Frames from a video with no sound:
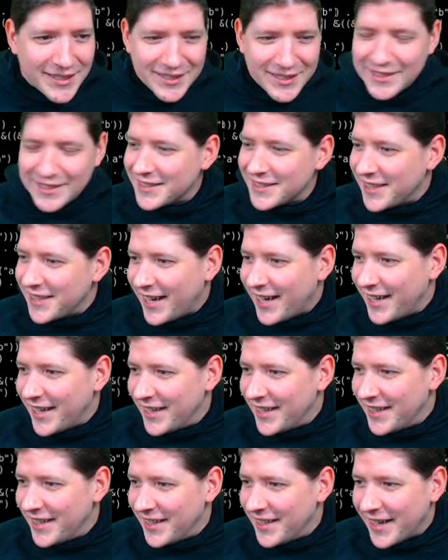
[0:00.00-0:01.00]

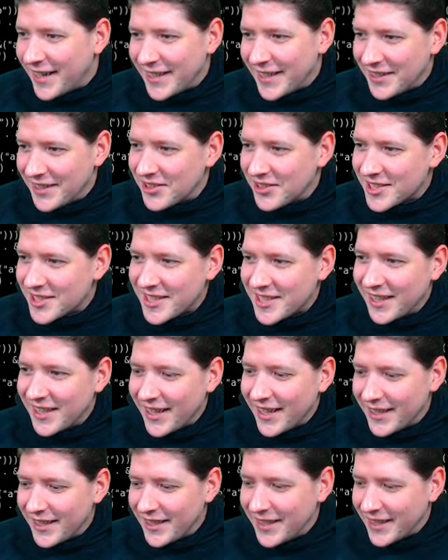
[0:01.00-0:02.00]
I understand.
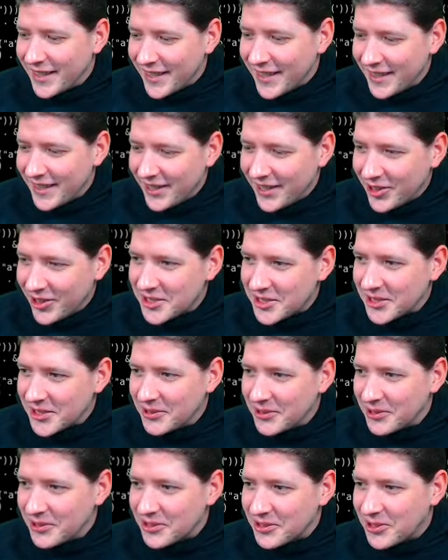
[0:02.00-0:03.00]
I
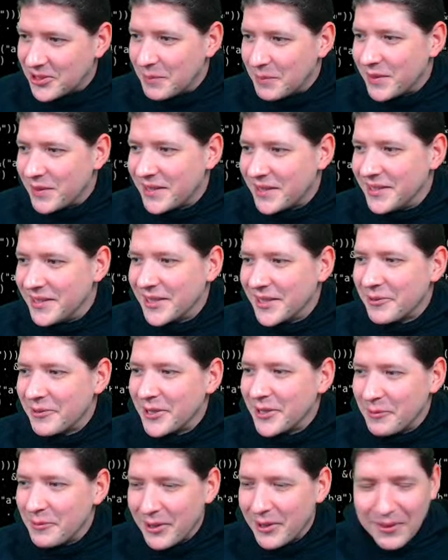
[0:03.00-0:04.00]
also completely agree
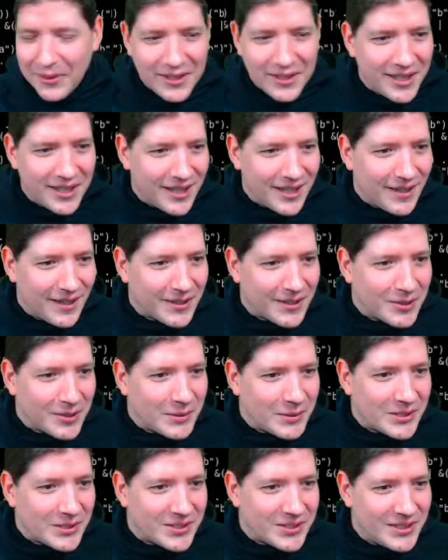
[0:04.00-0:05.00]
with the haha
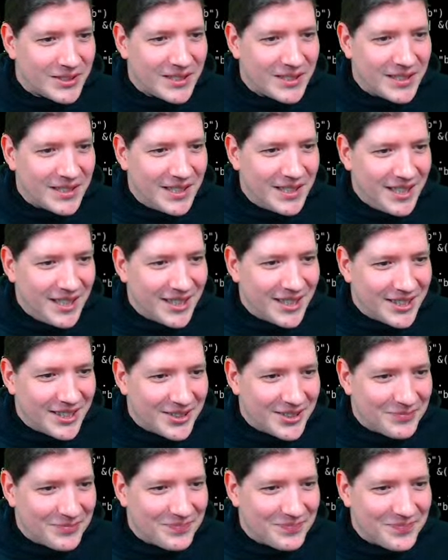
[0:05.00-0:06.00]
comment.
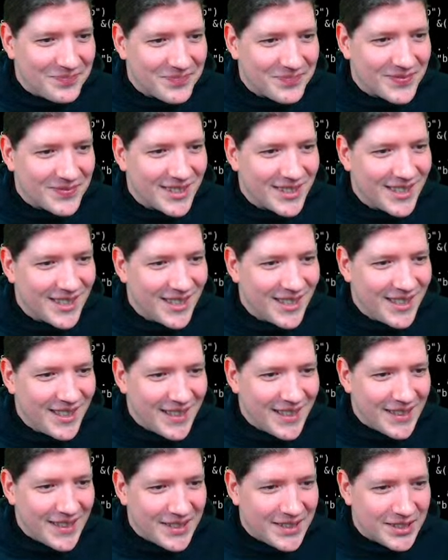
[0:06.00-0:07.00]

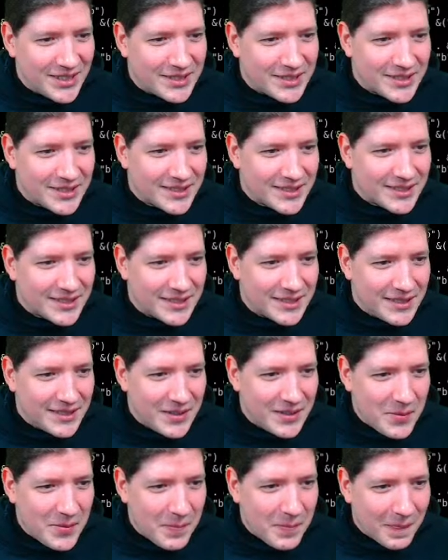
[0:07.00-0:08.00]
It is
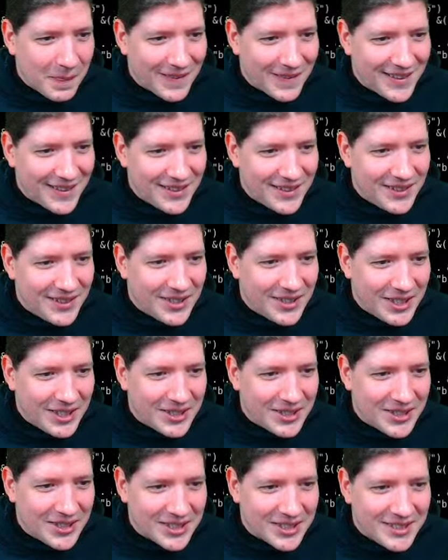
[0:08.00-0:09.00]

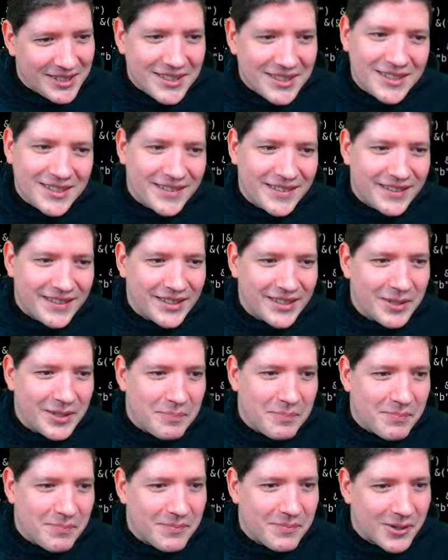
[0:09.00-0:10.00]
not the
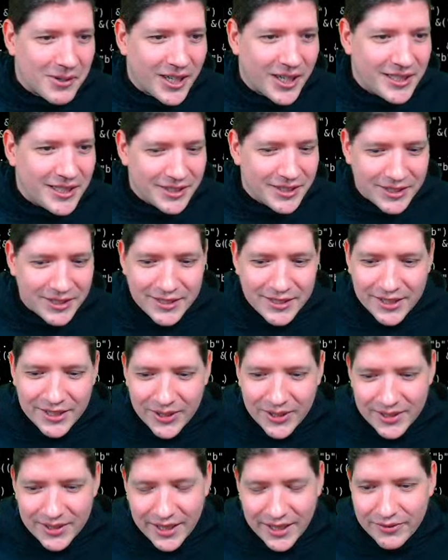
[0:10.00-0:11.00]
brightest
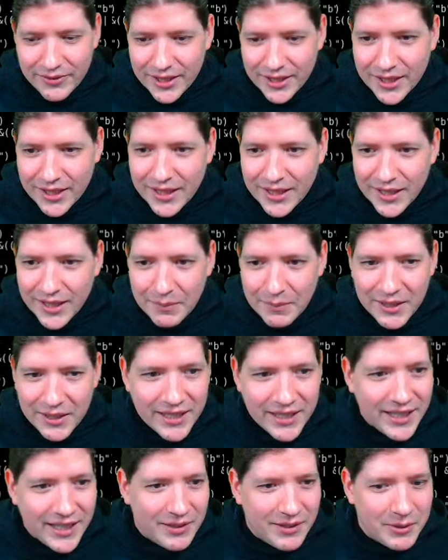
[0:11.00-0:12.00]
code ever. But
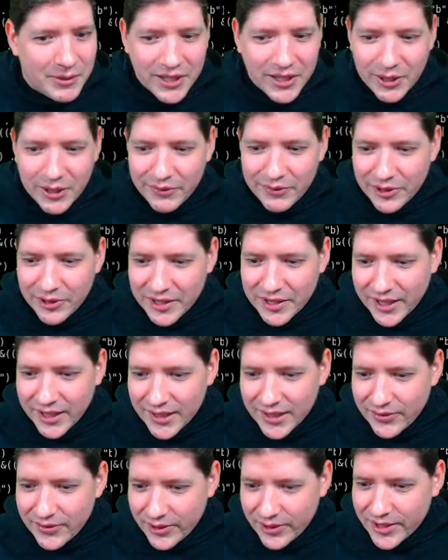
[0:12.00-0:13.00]
again, we are going for the stars
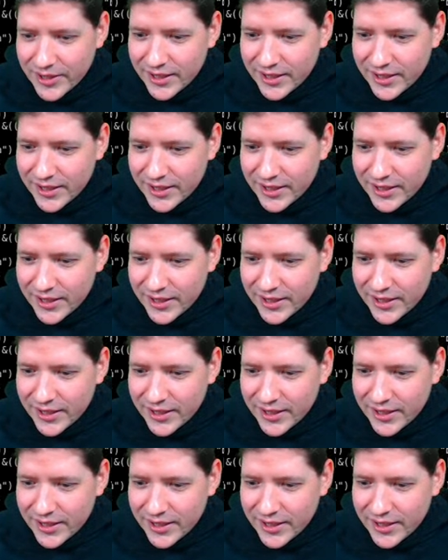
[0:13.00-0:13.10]
first.